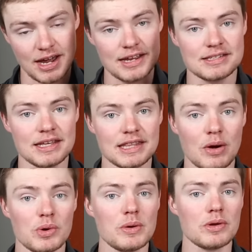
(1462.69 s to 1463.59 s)
I said
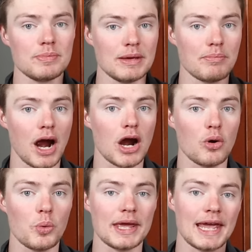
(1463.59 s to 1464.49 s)
that we would be
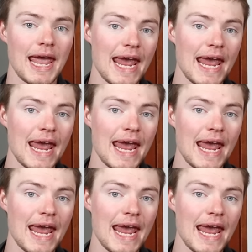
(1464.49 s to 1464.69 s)
borrowing